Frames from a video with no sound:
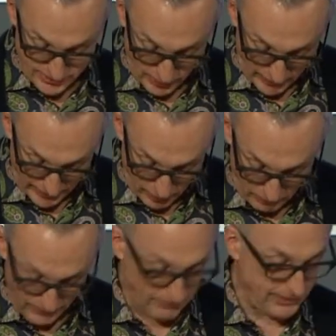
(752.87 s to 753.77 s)
So I
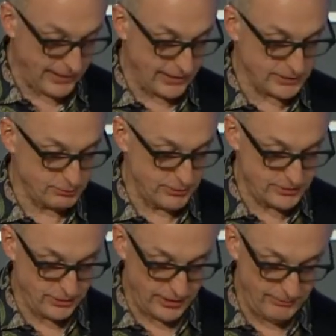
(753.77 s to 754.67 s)
hope our panelists will
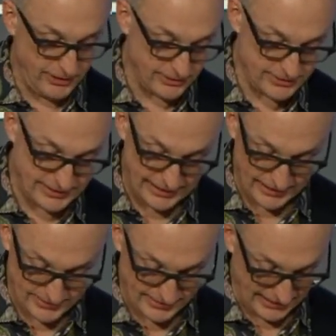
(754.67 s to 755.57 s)
join me on
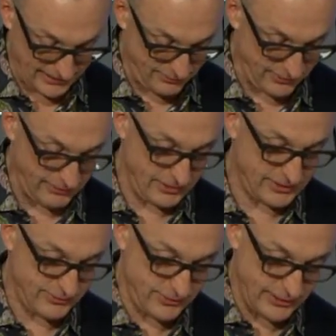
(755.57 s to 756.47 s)
stage. Thank you very
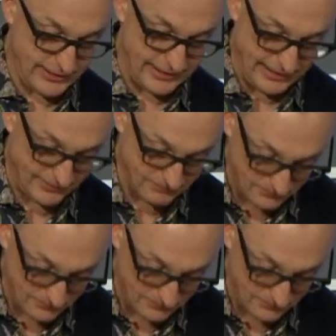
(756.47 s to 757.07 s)
much for that.